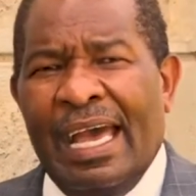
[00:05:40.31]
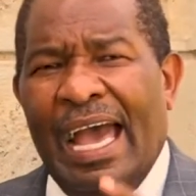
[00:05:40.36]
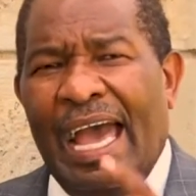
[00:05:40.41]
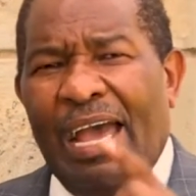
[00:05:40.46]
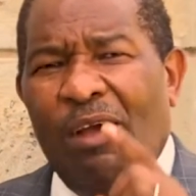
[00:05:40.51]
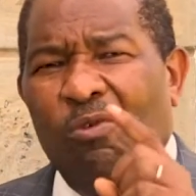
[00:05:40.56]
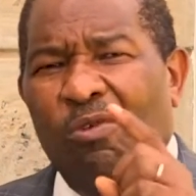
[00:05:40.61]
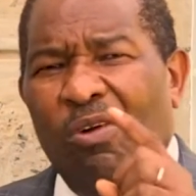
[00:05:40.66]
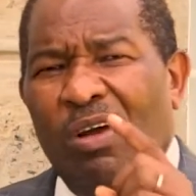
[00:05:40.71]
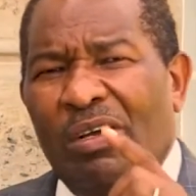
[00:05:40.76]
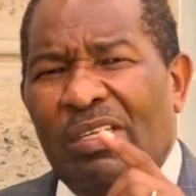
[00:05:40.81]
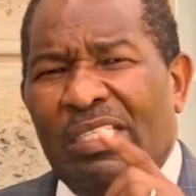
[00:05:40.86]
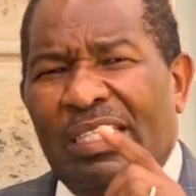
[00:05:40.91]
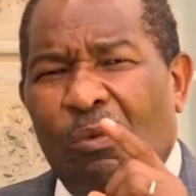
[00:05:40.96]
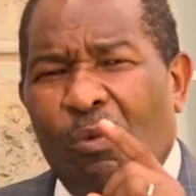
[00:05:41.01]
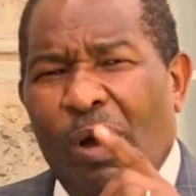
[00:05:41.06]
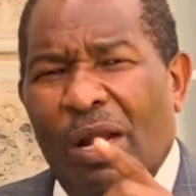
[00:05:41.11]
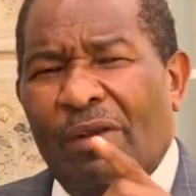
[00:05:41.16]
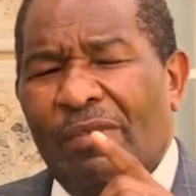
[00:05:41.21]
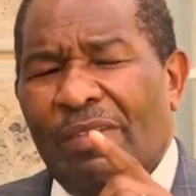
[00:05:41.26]
I,
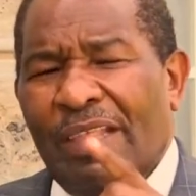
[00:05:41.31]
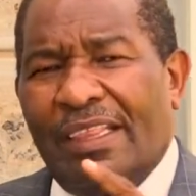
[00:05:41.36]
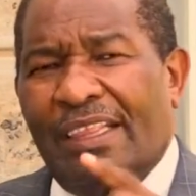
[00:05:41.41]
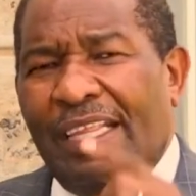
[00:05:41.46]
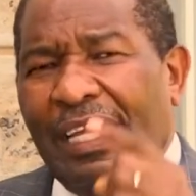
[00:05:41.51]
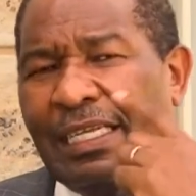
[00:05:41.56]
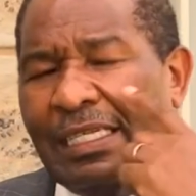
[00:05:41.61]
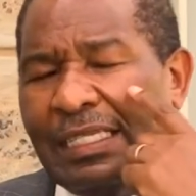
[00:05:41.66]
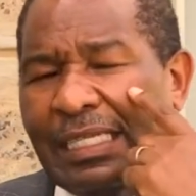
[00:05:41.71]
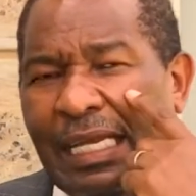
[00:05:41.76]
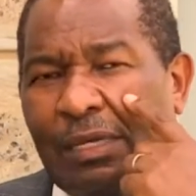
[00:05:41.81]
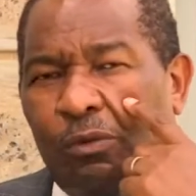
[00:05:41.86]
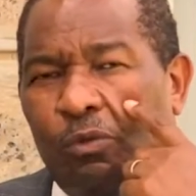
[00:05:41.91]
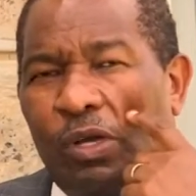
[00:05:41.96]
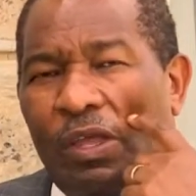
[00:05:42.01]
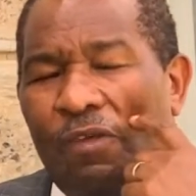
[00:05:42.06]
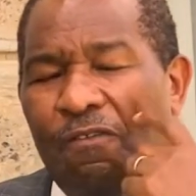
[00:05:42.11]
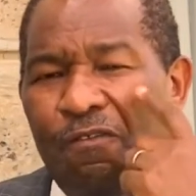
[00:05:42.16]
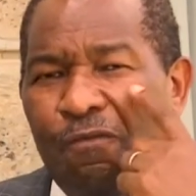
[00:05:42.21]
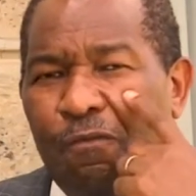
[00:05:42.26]
the, one of the things that
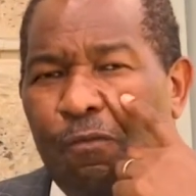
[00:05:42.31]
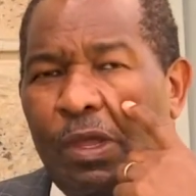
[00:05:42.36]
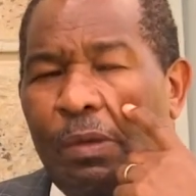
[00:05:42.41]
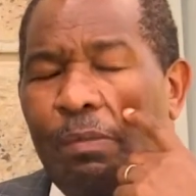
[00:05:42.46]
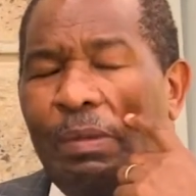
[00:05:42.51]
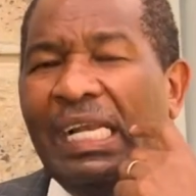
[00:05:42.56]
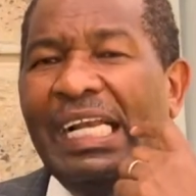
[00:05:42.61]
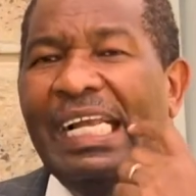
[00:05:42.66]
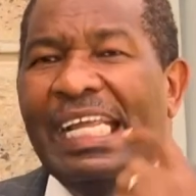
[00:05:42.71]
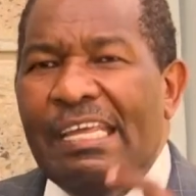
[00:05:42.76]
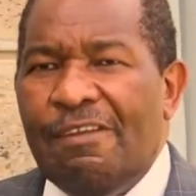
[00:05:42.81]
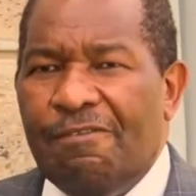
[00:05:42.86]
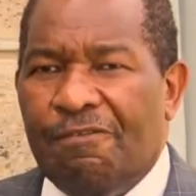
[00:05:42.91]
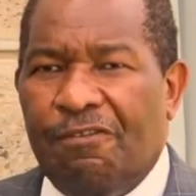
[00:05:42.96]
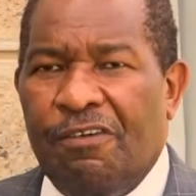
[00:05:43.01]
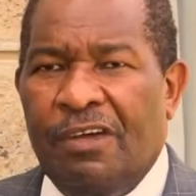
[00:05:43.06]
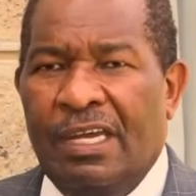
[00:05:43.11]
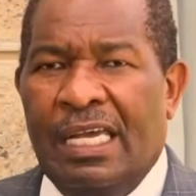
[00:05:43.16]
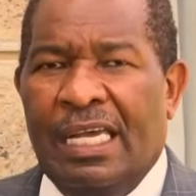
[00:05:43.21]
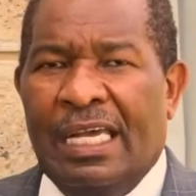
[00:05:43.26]
we, we
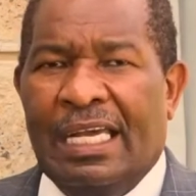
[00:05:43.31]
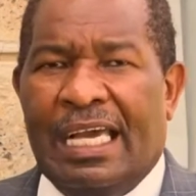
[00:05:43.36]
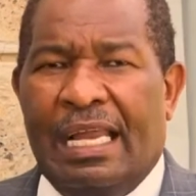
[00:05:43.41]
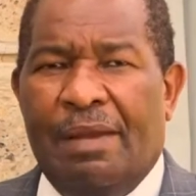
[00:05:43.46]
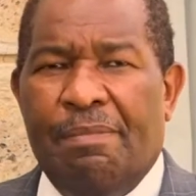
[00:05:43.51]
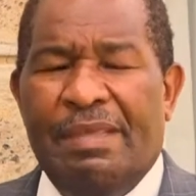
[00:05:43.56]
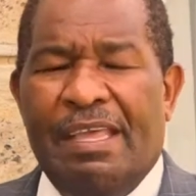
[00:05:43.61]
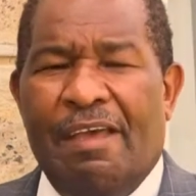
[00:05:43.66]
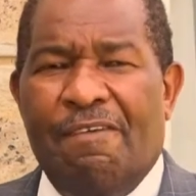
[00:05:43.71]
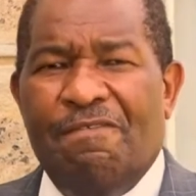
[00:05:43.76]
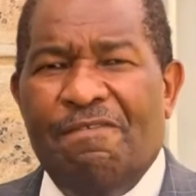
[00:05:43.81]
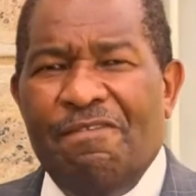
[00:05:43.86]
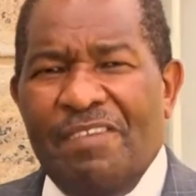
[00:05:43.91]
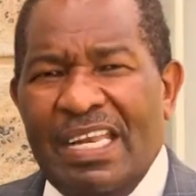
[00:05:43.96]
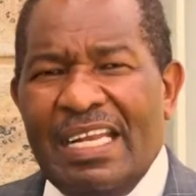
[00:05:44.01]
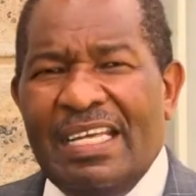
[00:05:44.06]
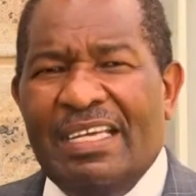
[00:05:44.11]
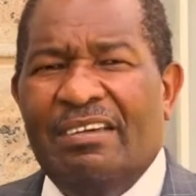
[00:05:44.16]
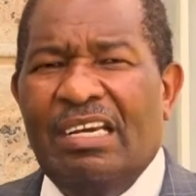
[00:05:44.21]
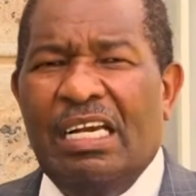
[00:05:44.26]
believe can be a
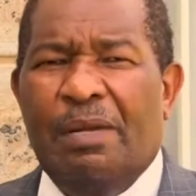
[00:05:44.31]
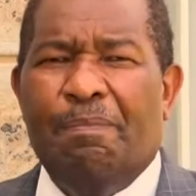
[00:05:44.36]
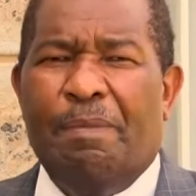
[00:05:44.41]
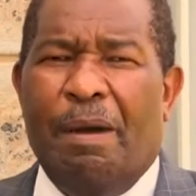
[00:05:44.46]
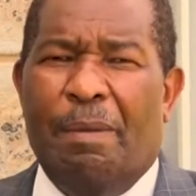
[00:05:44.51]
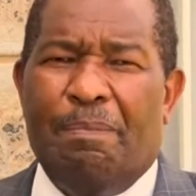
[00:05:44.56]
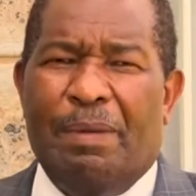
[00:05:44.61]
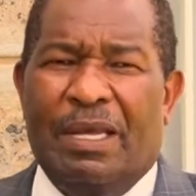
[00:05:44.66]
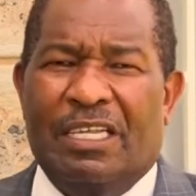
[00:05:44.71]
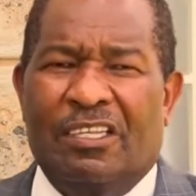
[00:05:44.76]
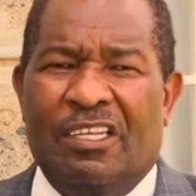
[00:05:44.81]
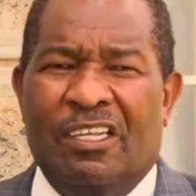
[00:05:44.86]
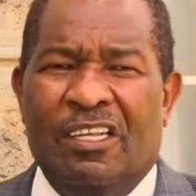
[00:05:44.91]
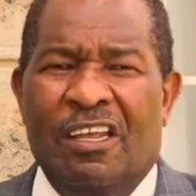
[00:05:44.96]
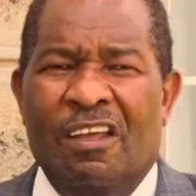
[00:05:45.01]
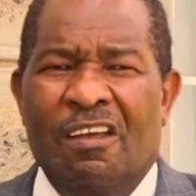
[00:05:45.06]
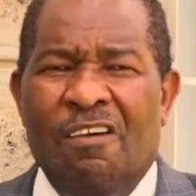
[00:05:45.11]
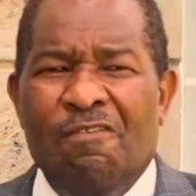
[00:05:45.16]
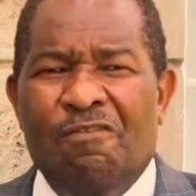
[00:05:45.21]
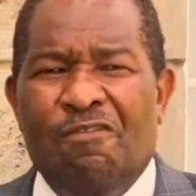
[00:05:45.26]
very great purpose
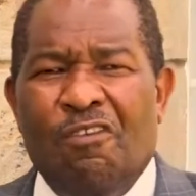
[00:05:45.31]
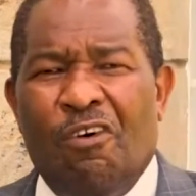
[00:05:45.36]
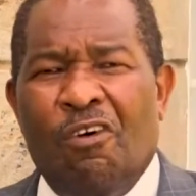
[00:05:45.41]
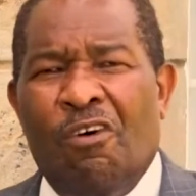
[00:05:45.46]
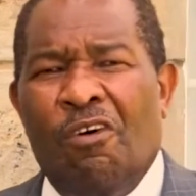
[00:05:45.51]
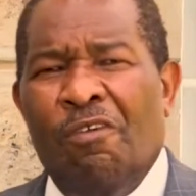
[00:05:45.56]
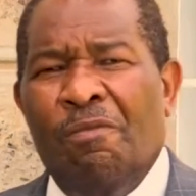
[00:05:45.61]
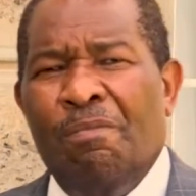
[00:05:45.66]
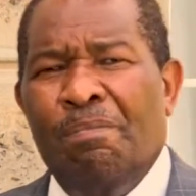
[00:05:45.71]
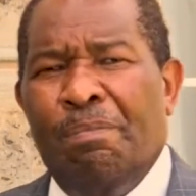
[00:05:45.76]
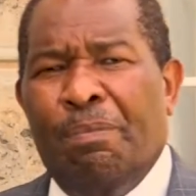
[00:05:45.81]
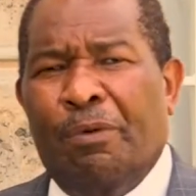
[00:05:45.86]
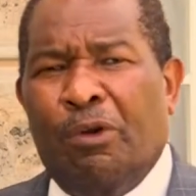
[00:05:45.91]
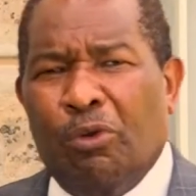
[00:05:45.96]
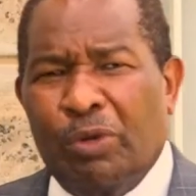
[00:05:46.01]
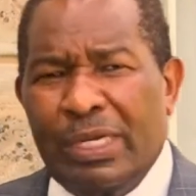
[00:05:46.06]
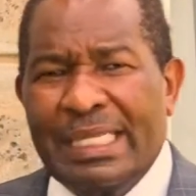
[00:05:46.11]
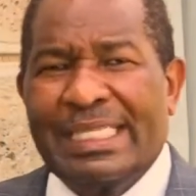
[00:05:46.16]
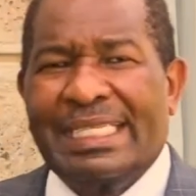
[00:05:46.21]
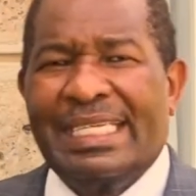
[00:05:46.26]
for
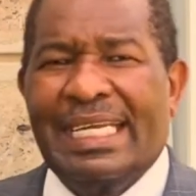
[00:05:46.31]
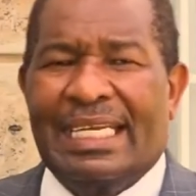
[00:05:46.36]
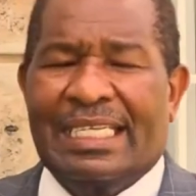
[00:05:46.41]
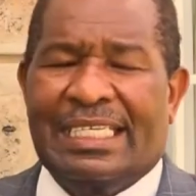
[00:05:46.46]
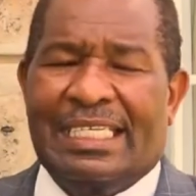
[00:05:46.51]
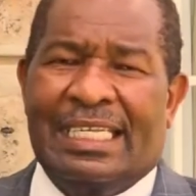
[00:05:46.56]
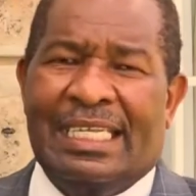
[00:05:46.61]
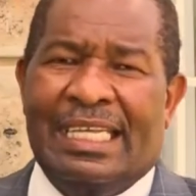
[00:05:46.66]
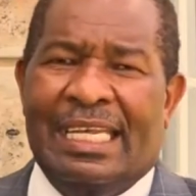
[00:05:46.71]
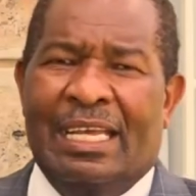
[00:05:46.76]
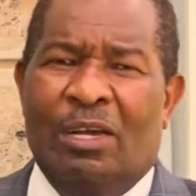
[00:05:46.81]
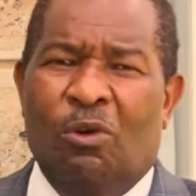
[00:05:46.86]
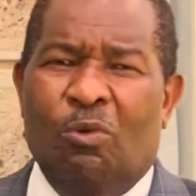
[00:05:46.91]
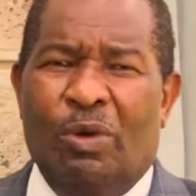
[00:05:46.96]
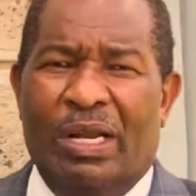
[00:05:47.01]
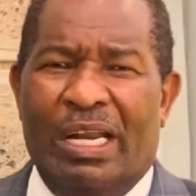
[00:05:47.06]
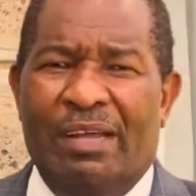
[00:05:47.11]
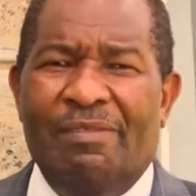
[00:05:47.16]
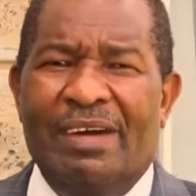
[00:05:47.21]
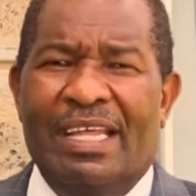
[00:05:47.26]
Christians,
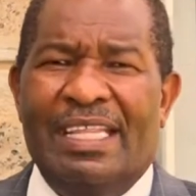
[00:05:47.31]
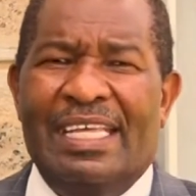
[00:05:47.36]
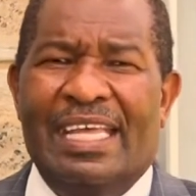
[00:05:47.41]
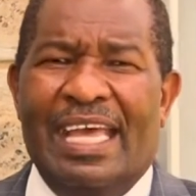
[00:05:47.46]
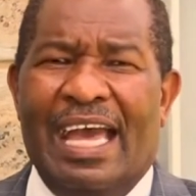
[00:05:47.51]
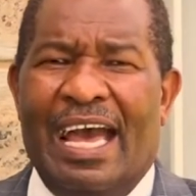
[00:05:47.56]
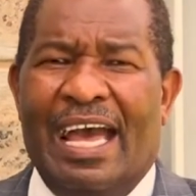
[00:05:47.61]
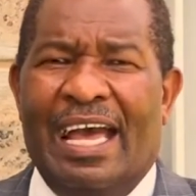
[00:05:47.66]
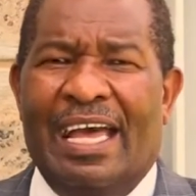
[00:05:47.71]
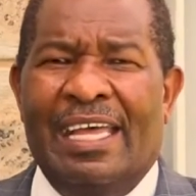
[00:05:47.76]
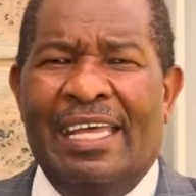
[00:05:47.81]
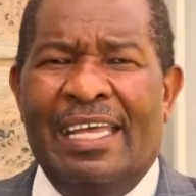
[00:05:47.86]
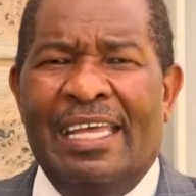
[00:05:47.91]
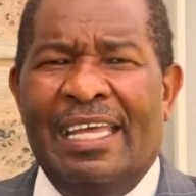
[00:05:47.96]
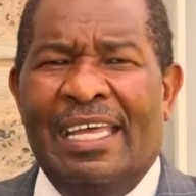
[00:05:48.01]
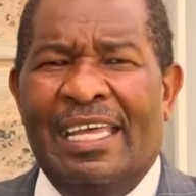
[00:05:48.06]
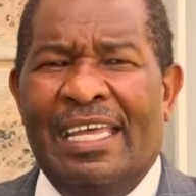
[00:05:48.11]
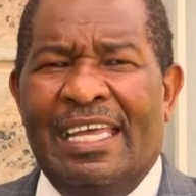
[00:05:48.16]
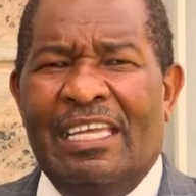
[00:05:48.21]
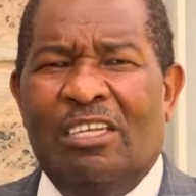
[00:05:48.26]
wherever they are,
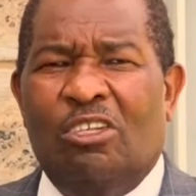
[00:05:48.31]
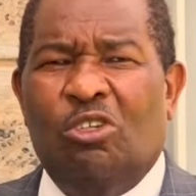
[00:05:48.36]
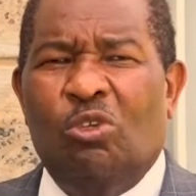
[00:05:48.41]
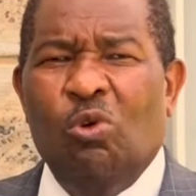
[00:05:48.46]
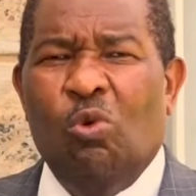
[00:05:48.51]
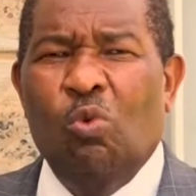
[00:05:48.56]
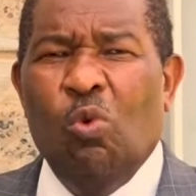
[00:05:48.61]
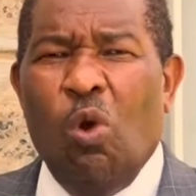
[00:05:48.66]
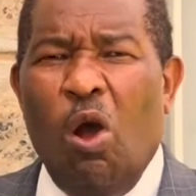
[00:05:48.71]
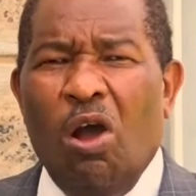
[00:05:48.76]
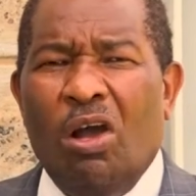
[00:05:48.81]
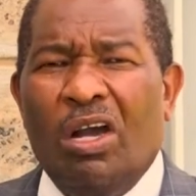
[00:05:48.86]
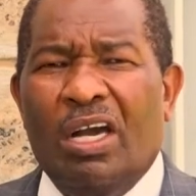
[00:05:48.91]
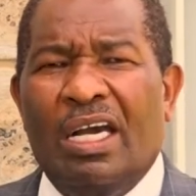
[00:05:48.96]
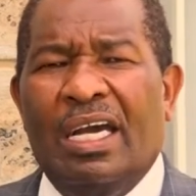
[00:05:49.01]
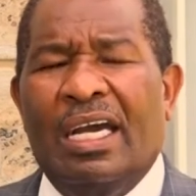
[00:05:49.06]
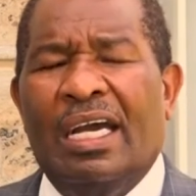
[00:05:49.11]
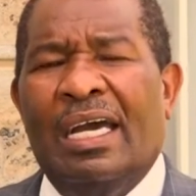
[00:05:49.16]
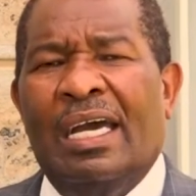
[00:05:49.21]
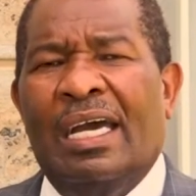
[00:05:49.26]
is to
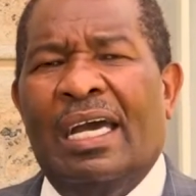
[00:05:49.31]
walk